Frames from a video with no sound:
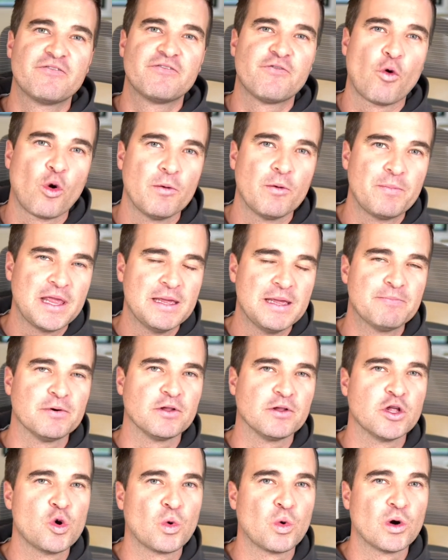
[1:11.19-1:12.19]
for
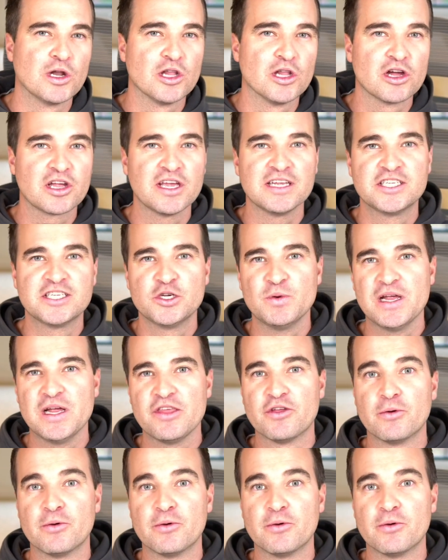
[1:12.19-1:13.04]
people who are looking to